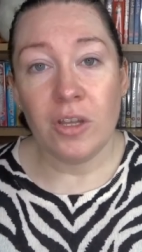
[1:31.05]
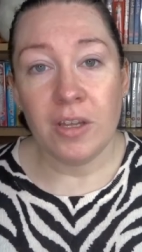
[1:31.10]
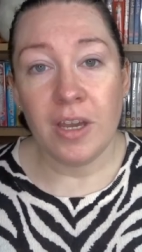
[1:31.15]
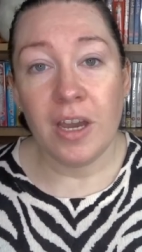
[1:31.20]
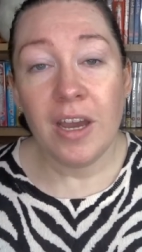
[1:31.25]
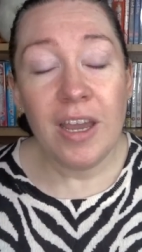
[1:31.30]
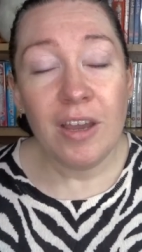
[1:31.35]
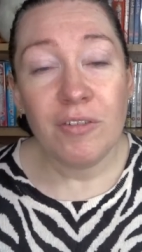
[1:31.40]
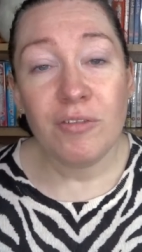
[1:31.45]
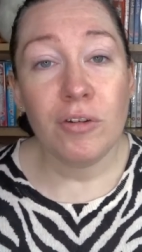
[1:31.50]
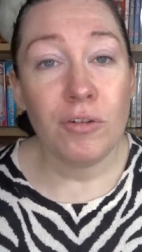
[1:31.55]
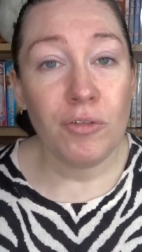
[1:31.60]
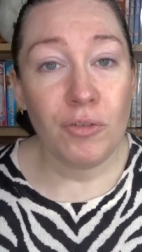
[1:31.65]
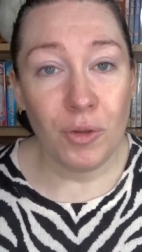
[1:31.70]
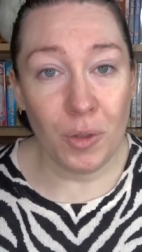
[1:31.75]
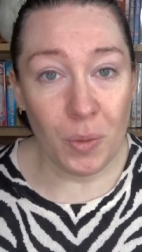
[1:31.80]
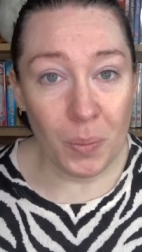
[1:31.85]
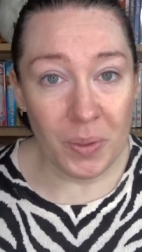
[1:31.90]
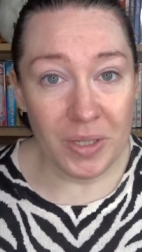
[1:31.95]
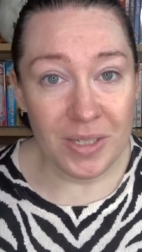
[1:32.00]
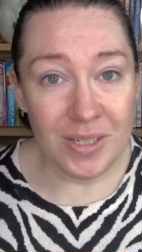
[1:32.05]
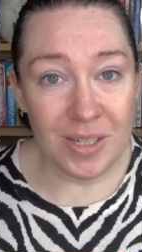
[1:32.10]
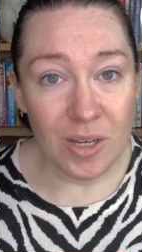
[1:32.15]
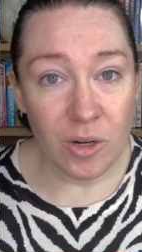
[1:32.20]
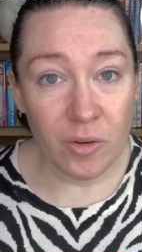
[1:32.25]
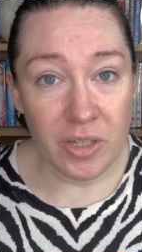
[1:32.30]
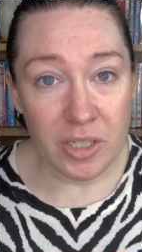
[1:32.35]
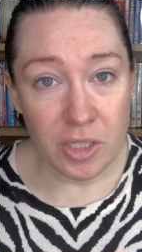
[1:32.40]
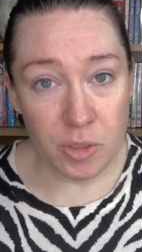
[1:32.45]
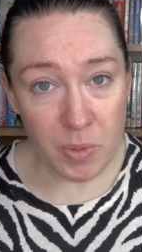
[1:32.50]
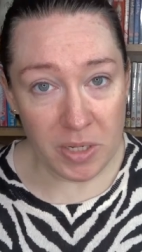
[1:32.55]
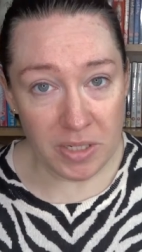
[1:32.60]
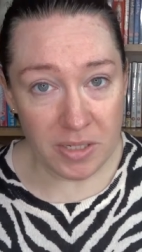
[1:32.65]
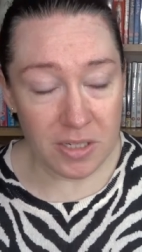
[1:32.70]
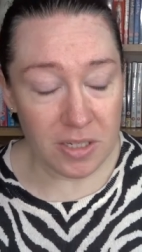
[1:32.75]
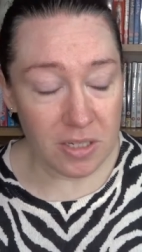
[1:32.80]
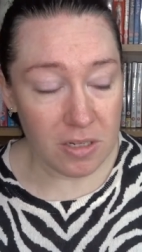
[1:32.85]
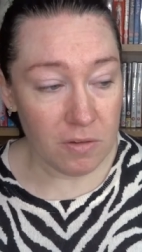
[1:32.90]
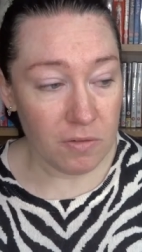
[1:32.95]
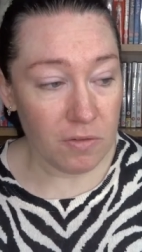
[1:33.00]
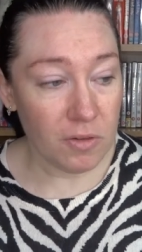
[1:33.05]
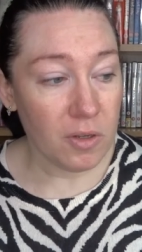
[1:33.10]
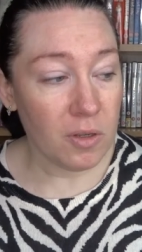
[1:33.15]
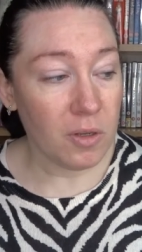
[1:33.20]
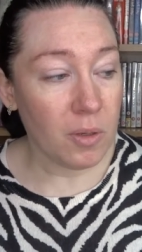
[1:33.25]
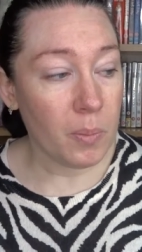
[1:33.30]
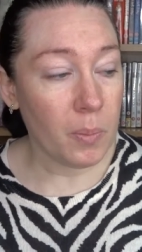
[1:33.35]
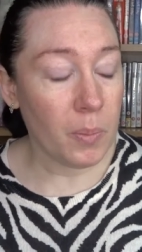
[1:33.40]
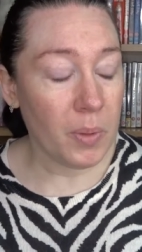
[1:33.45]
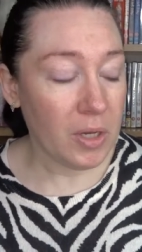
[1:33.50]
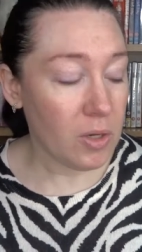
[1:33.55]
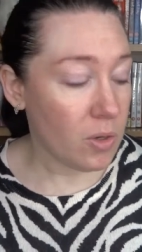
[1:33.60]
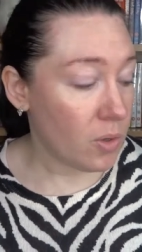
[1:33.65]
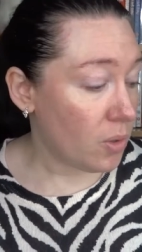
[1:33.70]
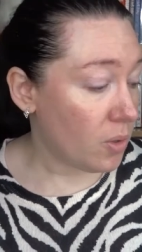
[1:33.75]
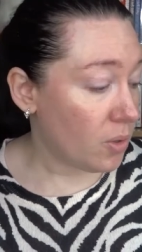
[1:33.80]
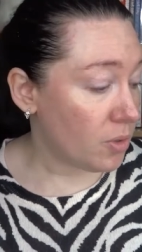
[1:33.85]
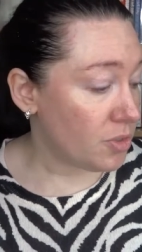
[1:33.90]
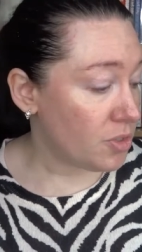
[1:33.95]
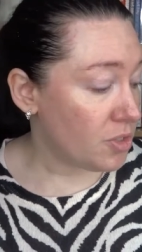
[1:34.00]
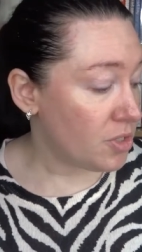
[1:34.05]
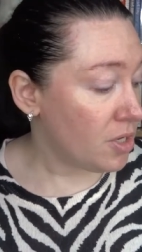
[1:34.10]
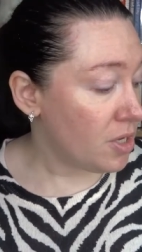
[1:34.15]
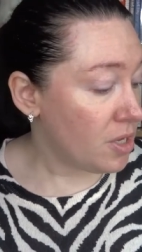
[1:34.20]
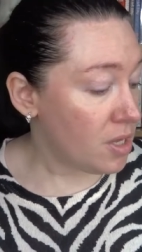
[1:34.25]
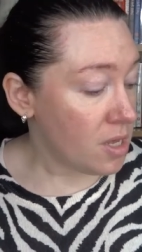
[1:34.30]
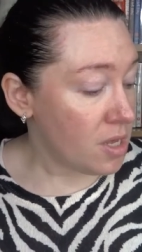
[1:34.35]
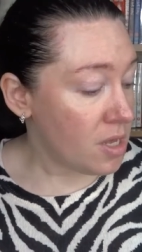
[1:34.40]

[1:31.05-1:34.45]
I have a few bits that are expensive because